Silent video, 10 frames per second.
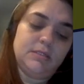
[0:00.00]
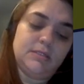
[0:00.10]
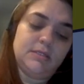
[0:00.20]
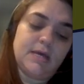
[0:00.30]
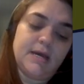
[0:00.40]

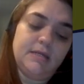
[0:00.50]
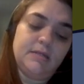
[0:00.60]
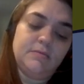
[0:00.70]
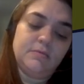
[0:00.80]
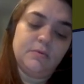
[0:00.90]
decide,
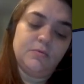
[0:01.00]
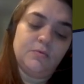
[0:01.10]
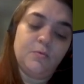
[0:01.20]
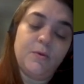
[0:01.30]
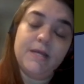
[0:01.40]

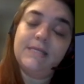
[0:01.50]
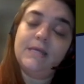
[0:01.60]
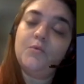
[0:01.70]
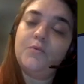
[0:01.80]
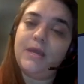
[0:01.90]
when I
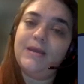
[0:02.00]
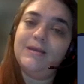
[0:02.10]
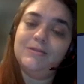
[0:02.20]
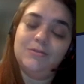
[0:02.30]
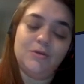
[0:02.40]
say we,
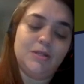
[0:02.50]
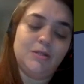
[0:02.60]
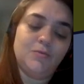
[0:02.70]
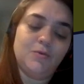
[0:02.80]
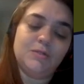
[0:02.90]

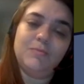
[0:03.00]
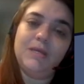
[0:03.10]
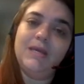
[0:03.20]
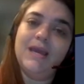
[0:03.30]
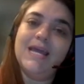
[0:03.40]
it was
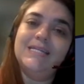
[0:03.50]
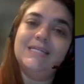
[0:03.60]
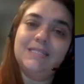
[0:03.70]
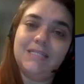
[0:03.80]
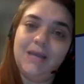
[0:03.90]
me and
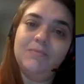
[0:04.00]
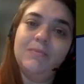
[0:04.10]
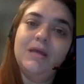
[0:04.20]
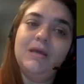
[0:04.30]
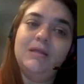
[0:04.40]
the team,
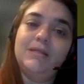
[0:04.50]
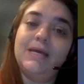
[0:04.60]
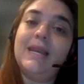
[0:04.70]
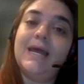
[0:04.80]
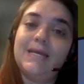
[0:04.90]
the
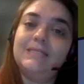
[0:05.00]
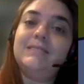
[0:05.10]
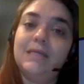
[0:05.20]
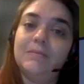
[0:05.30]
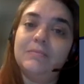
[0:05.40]
client
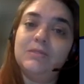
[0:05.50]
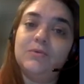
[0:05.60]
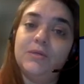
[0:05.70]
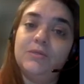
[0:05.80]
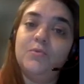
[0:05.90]
team.
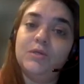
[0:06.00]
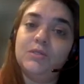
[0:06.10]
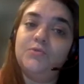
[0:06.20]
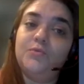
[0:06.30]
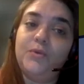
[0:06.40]
So it
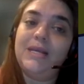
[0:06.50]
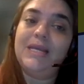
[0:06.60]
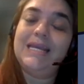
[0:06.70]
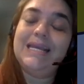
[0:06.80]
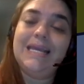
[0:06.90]
was
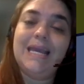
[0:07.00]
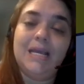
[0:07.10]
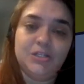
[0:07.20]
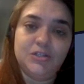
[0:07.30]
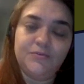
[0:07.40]
really
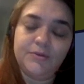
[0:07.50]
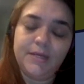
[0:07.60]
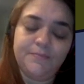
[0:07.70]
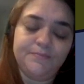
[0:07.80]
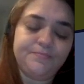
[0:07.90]
engaging for
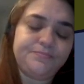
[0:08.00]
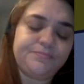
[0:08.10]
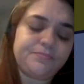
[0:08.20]
them.